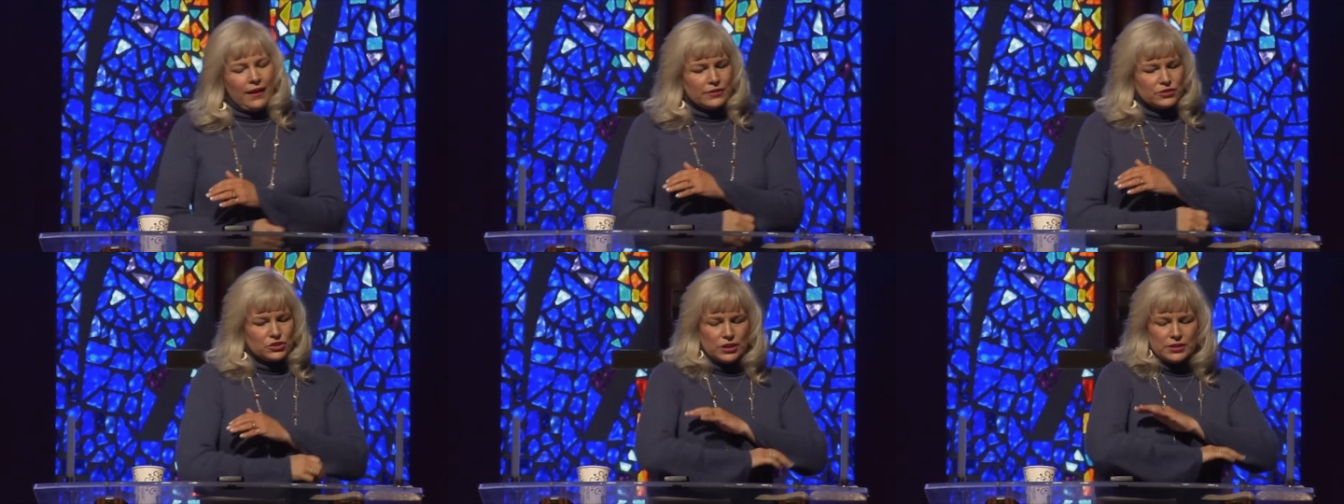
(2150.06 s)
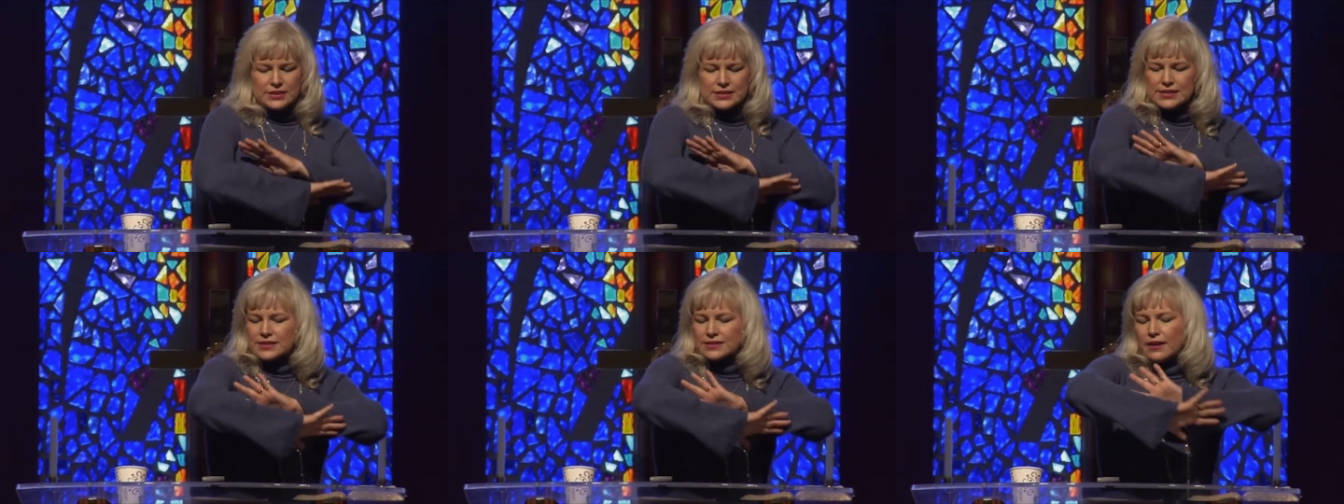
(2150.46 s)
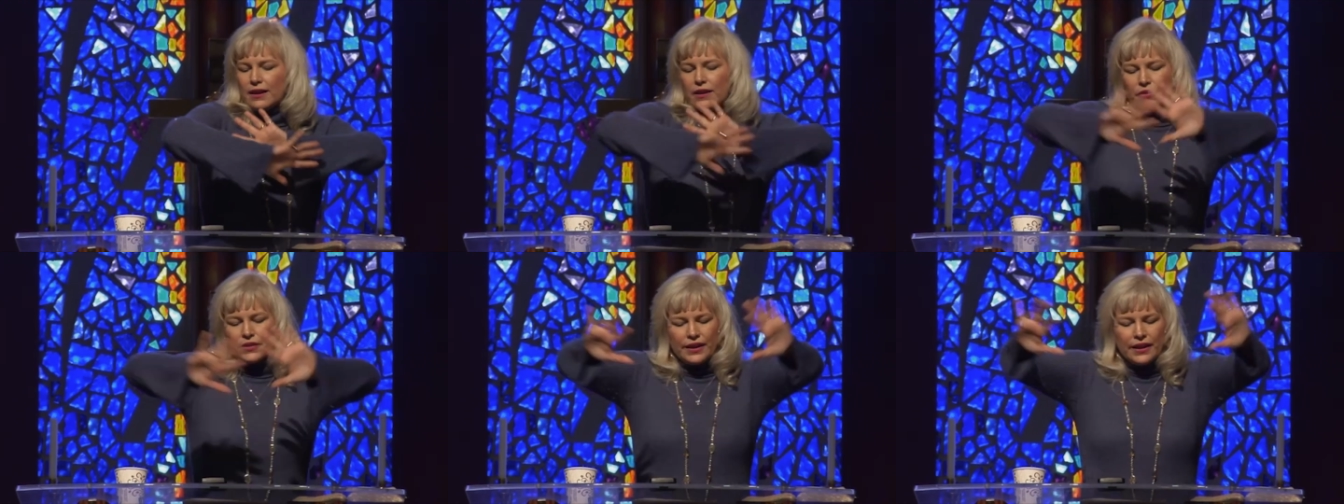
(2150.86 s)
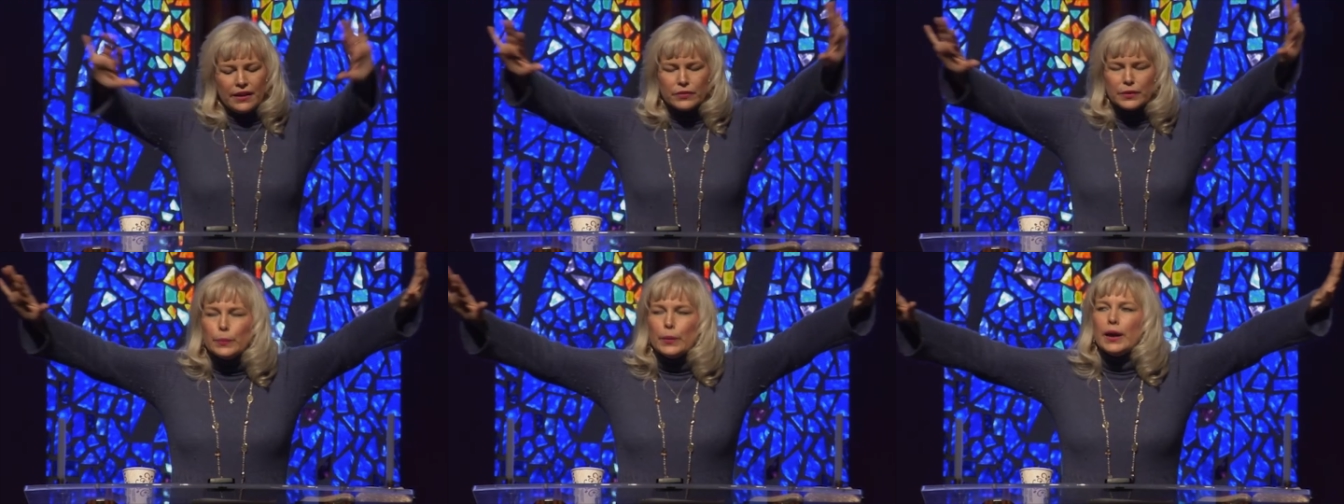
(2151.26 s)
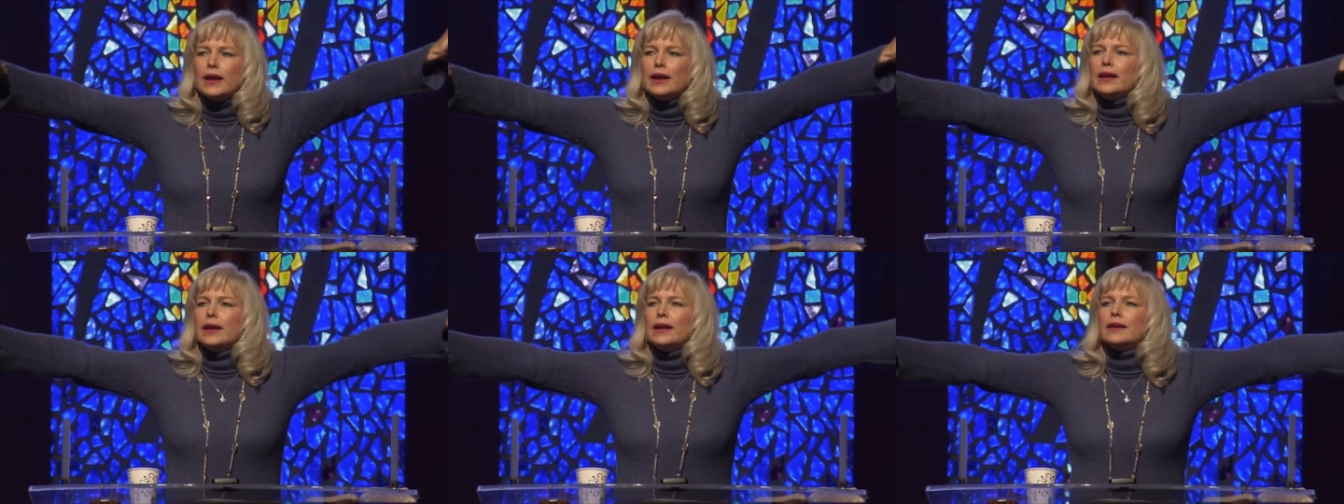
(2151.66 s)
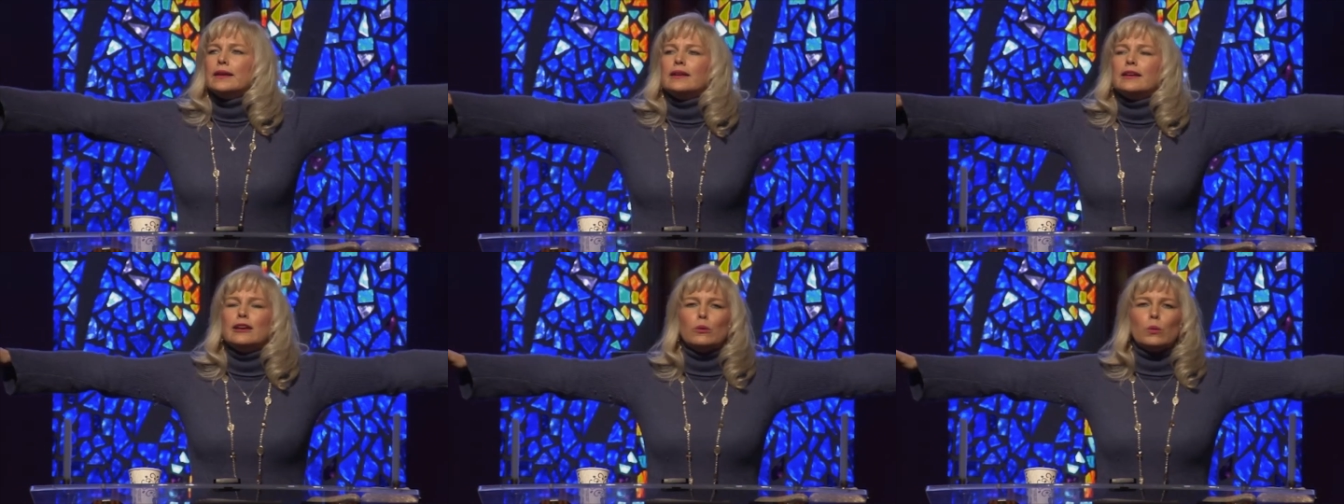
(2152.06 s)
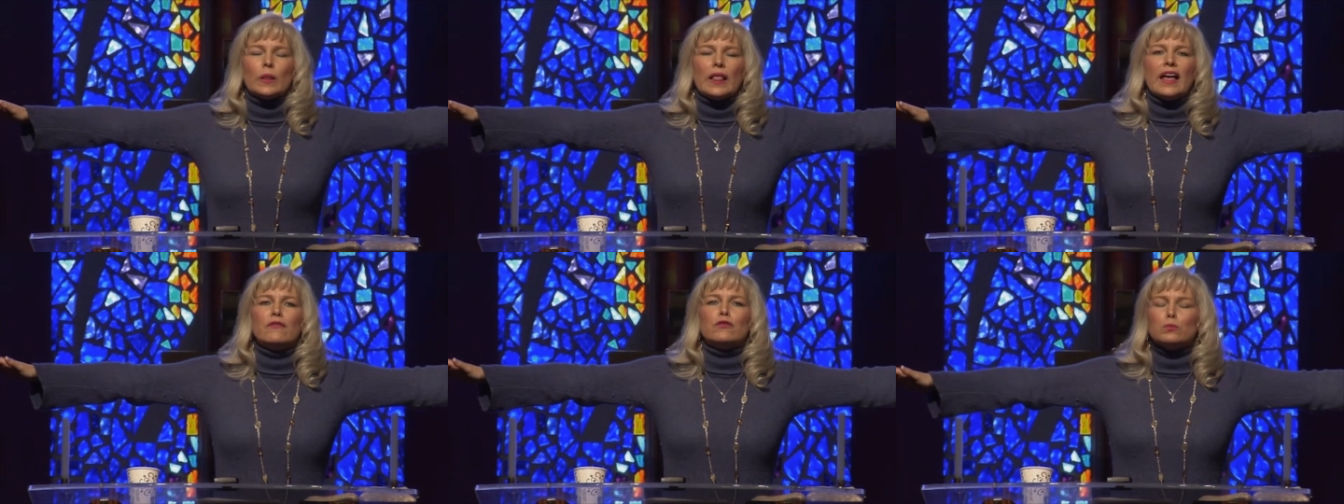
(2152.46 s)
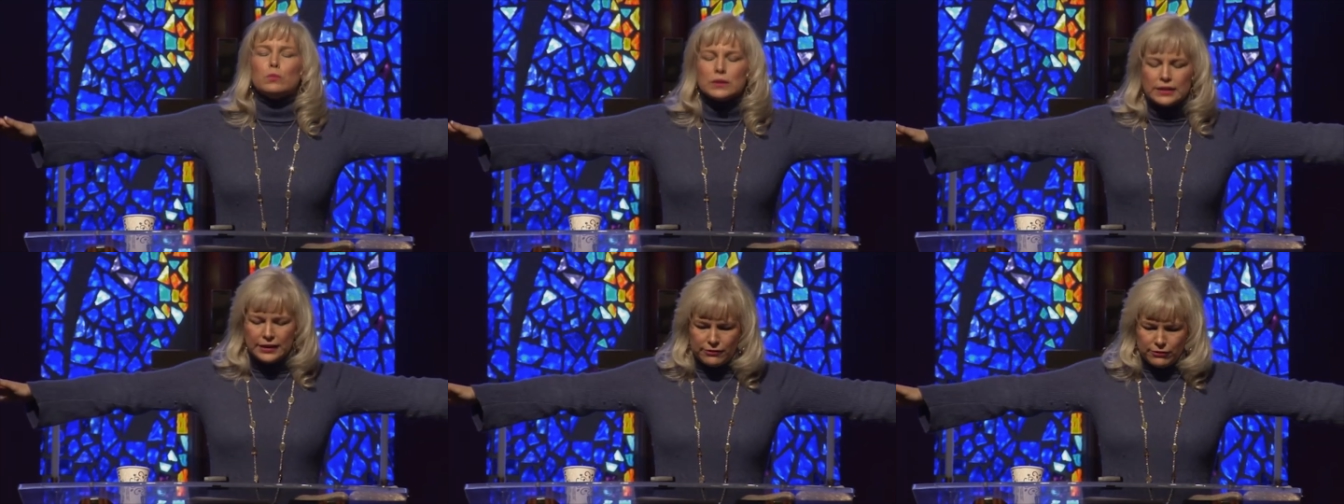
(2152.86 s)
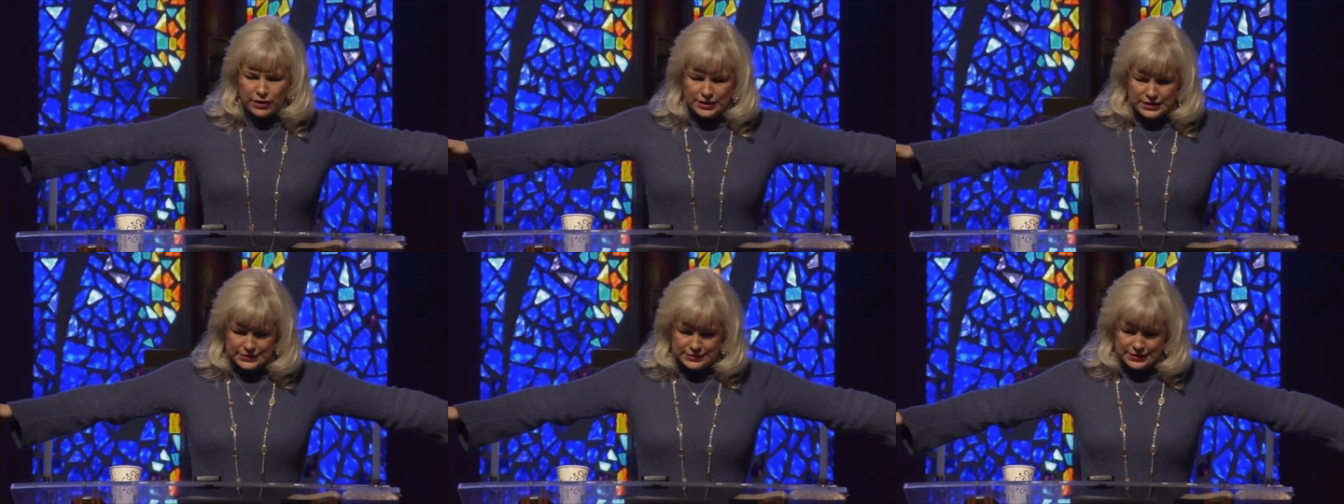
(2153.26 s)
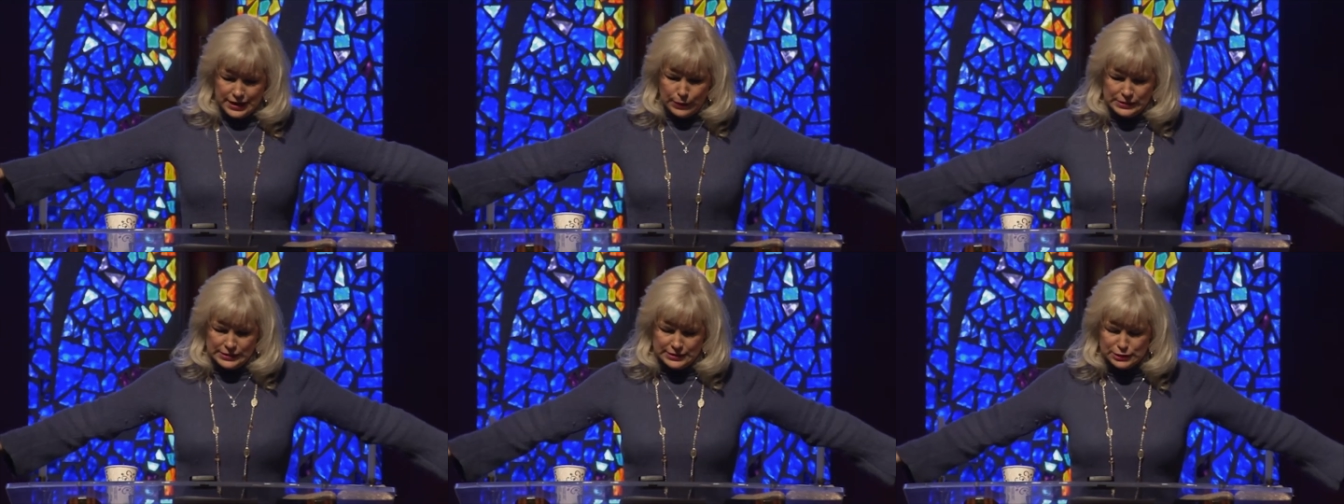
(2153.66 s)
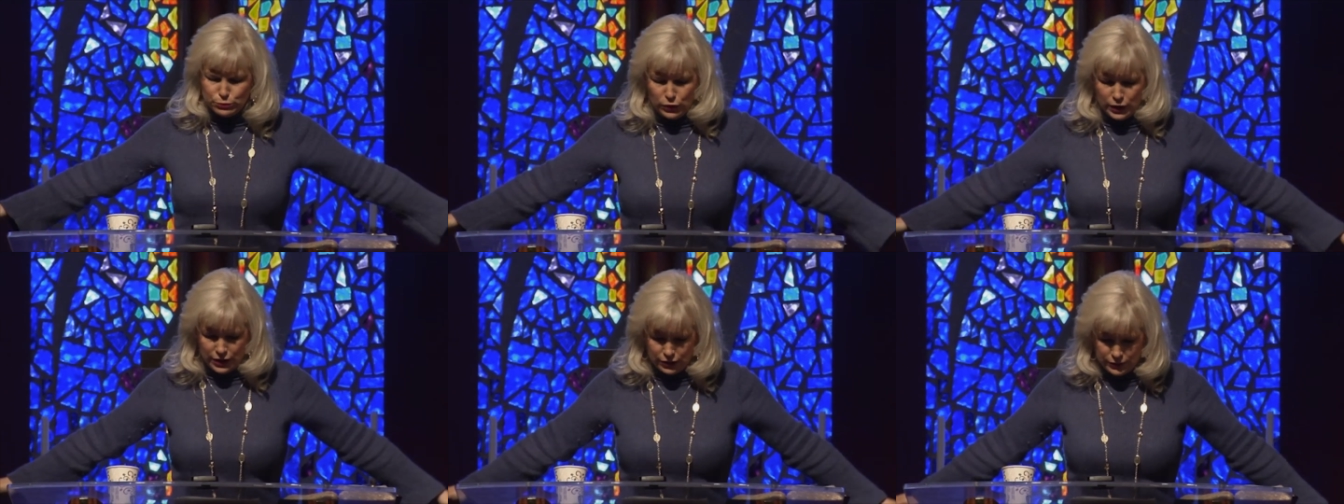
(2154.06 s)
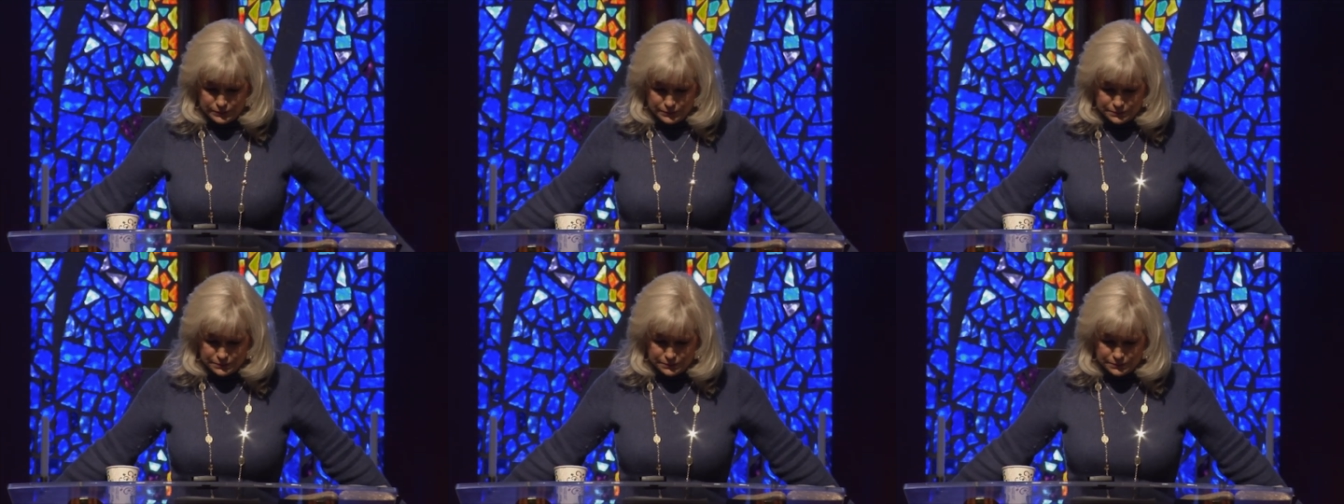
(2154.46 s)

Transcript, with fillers: Jesus is covering everybody who will ever believe on his name in this prayer.